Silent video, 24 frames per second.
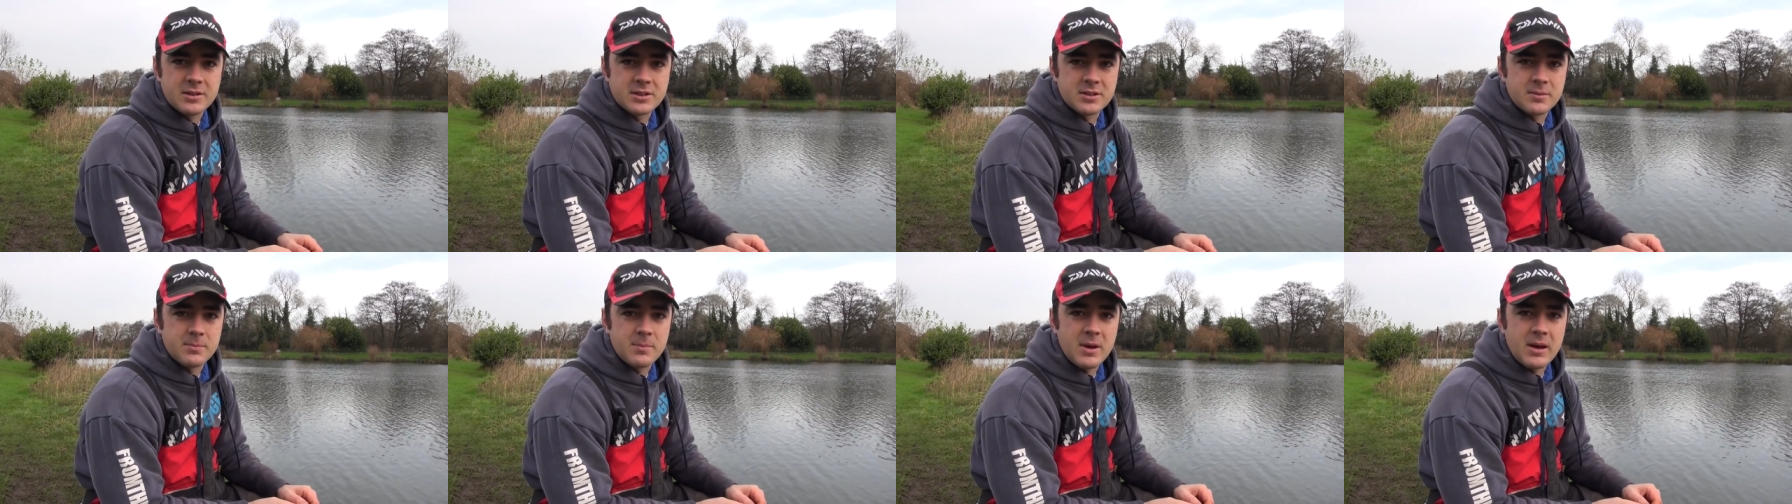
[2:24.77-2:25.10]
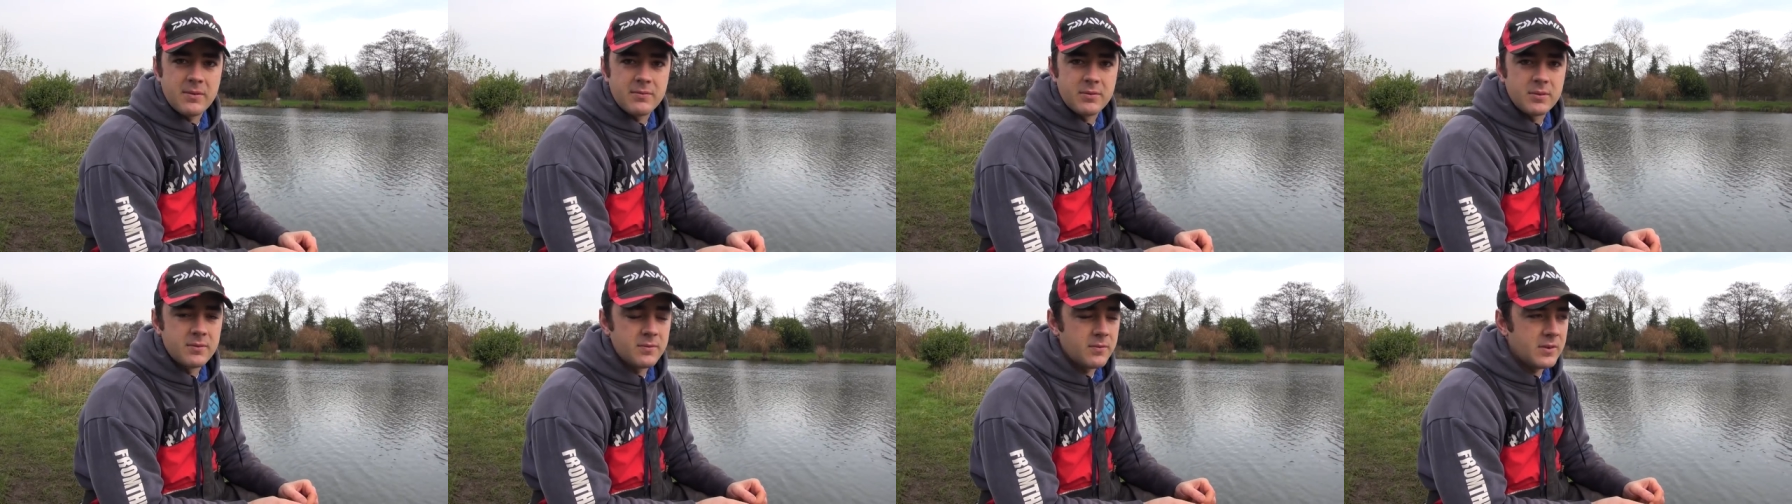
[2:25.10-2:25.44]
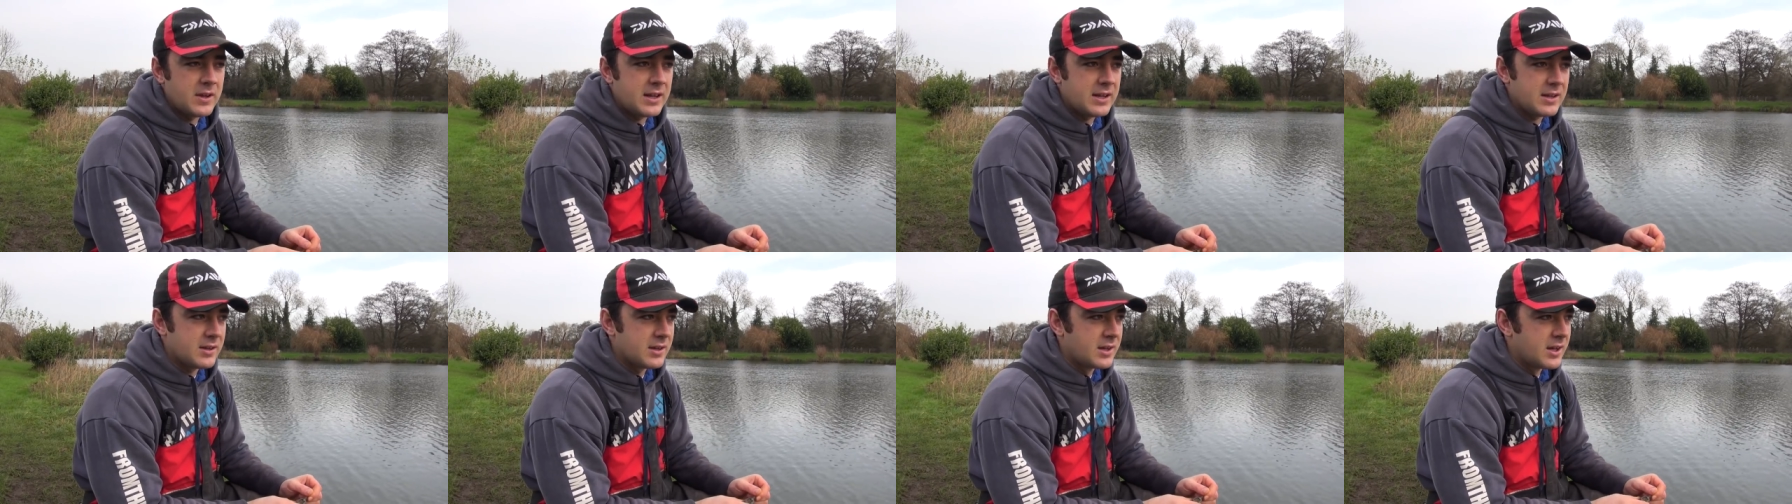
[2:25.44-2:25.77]
is the method
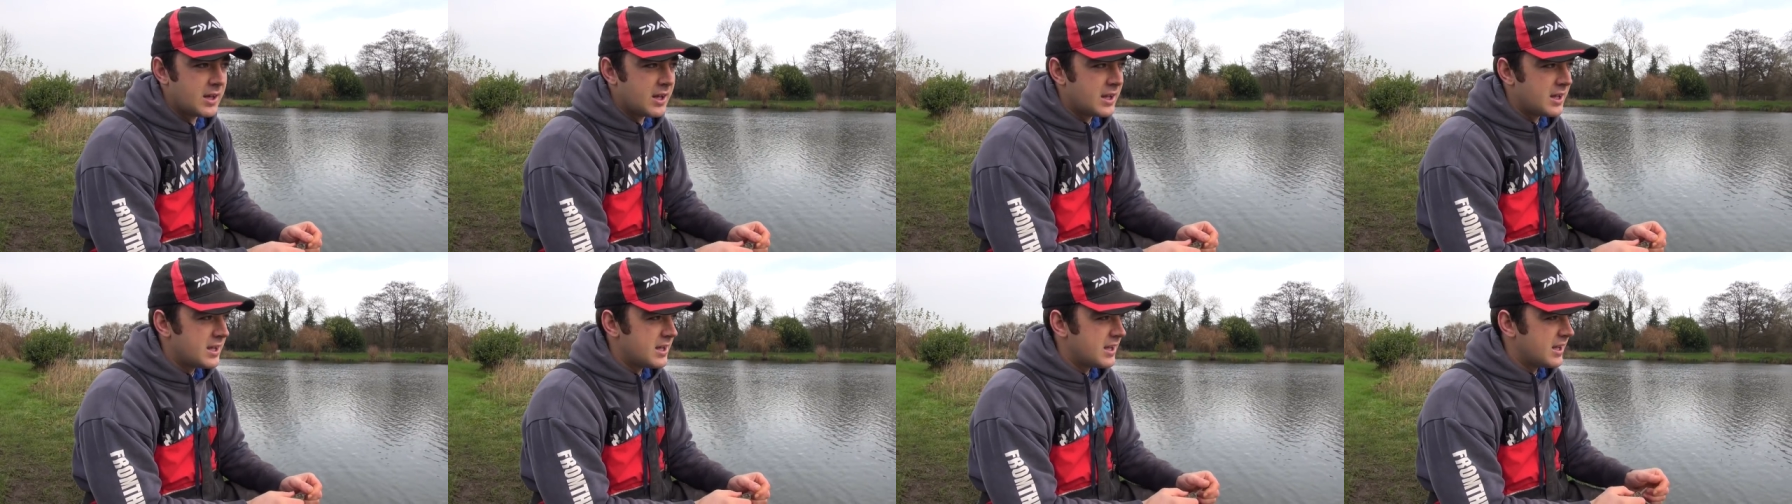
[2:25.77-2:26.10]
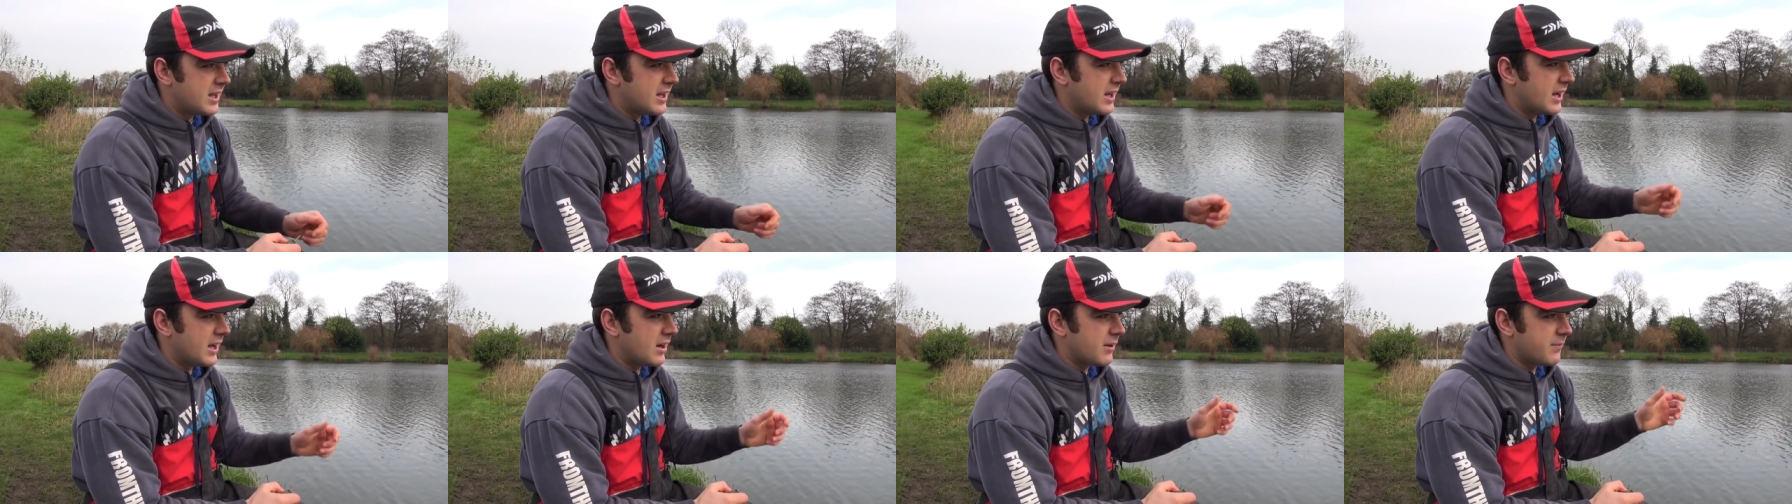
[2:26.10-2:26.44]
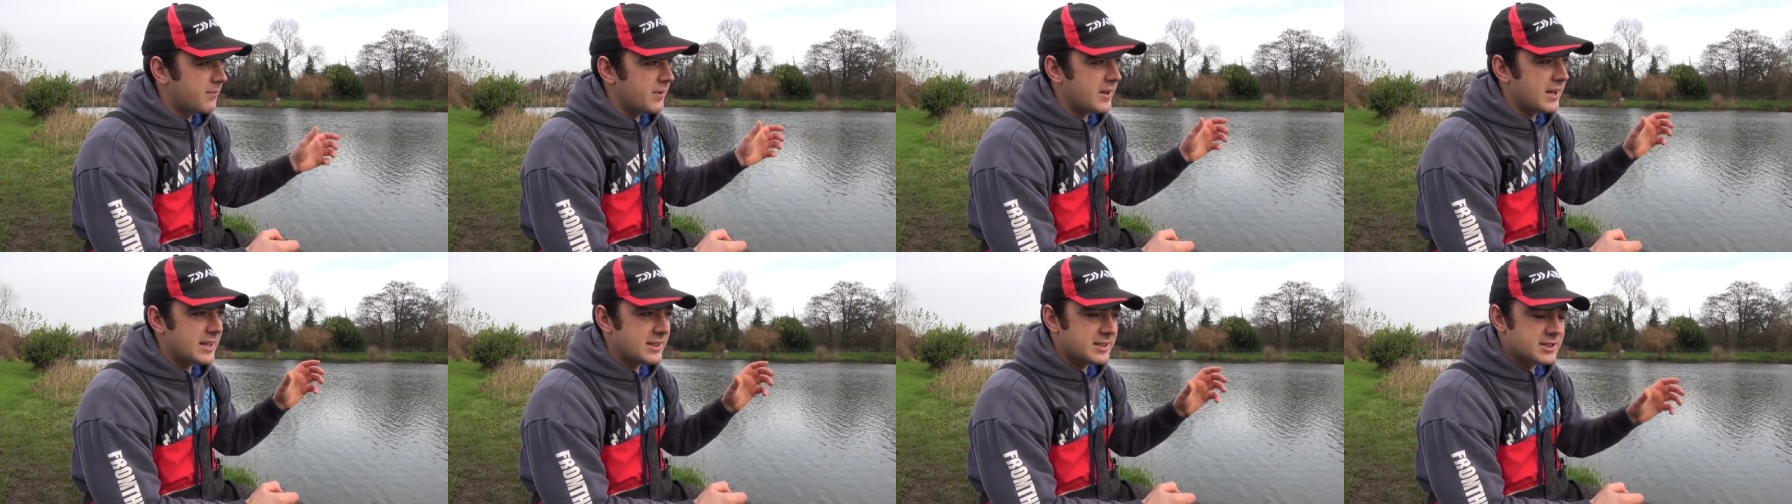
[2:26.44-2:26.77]
feeder. And I
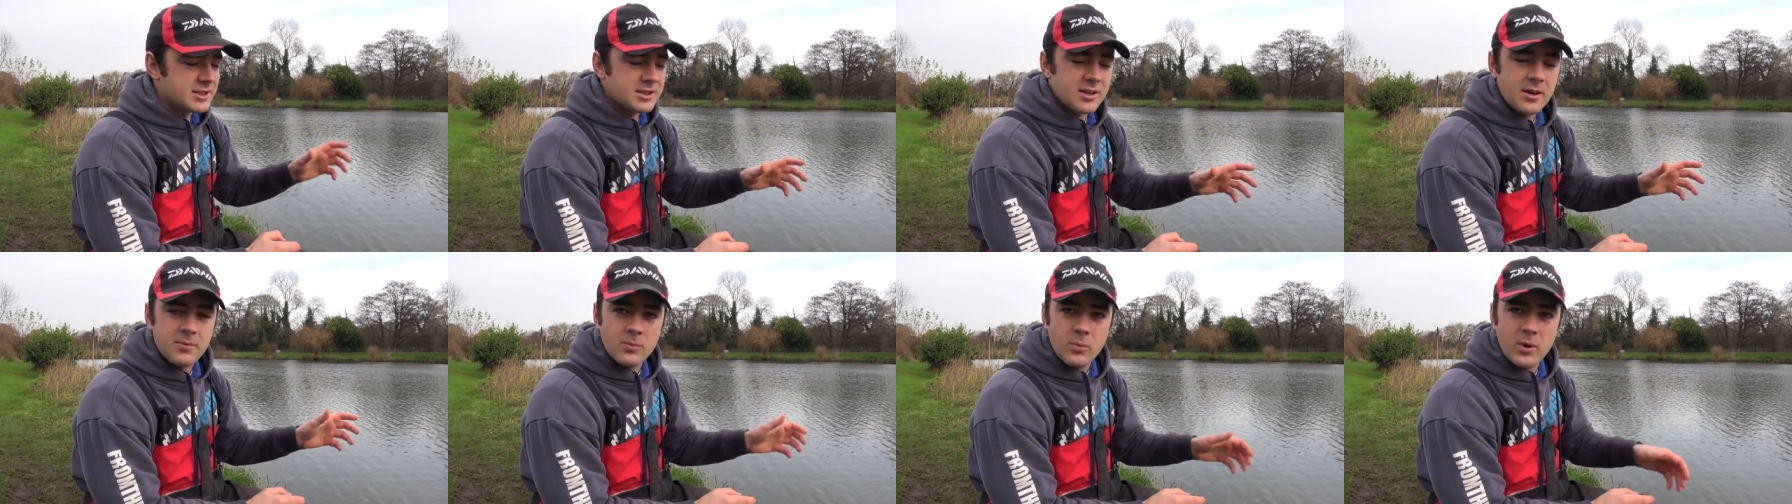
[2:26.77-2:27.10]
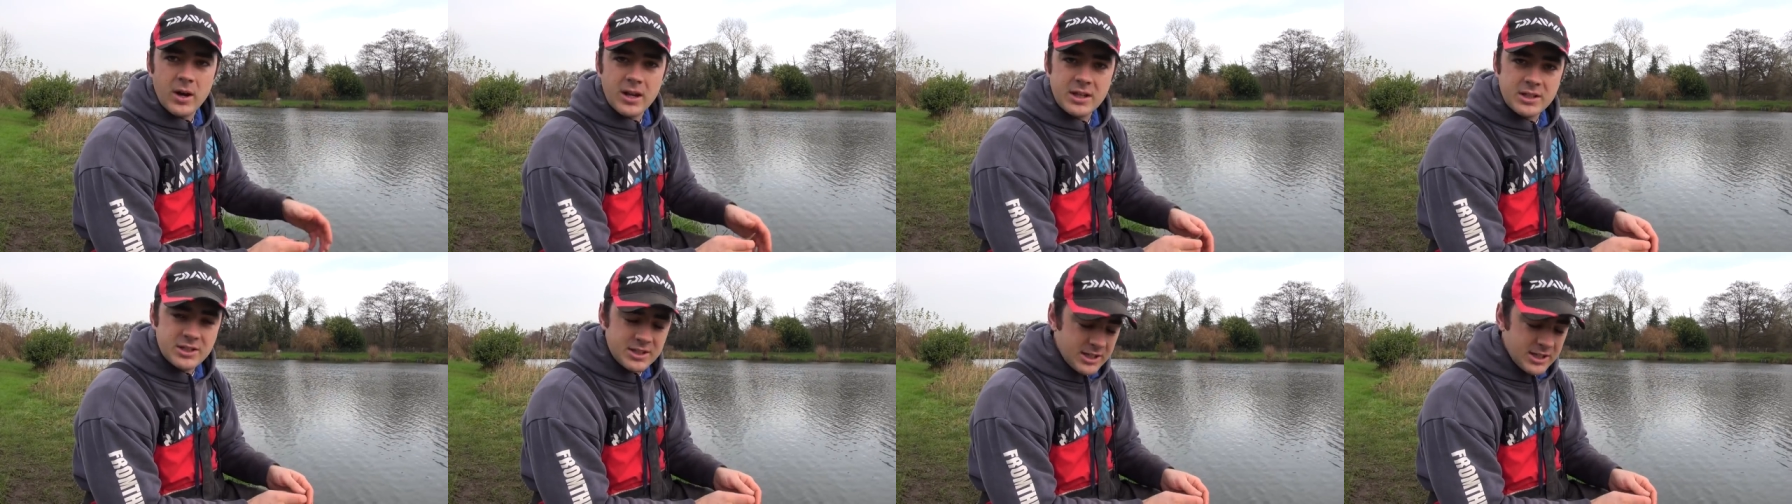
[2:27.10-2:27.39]
think in some way,